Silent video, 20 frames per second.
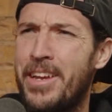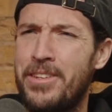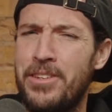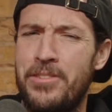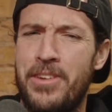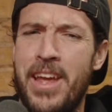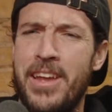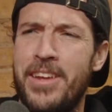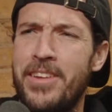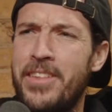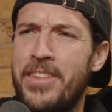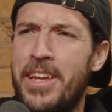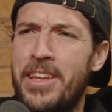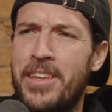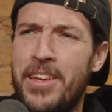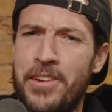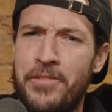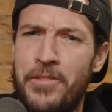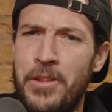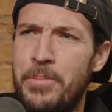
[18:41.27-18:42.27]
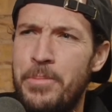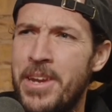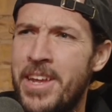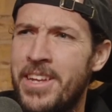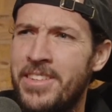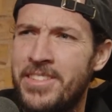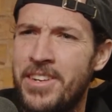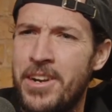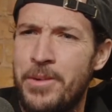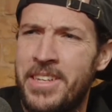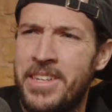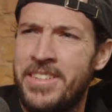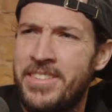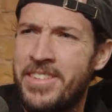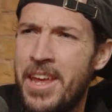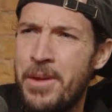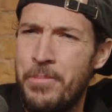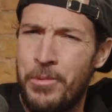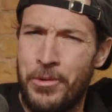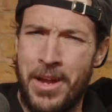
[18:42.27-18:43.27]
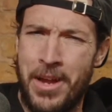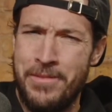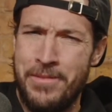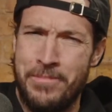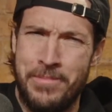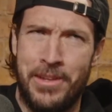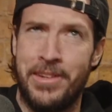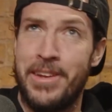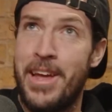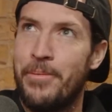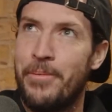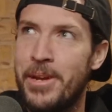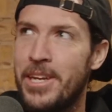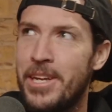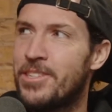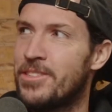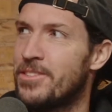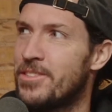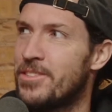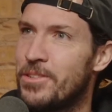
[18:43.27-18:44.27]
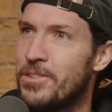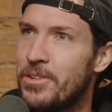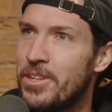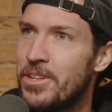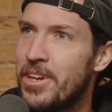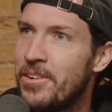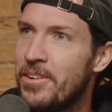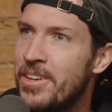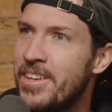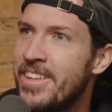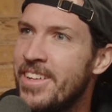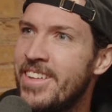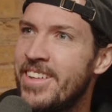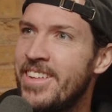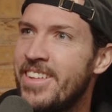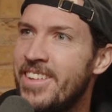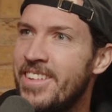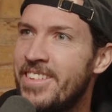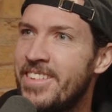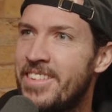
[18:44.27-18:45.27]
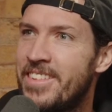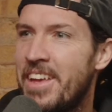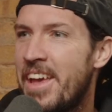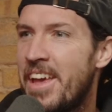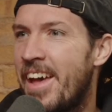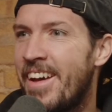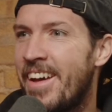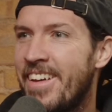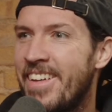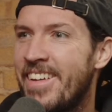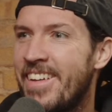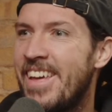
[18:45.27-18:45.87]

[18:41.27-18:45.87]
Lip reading: Dude, I can kick flip an 8-star on my skateboard. I can build an animation studio. So yeah.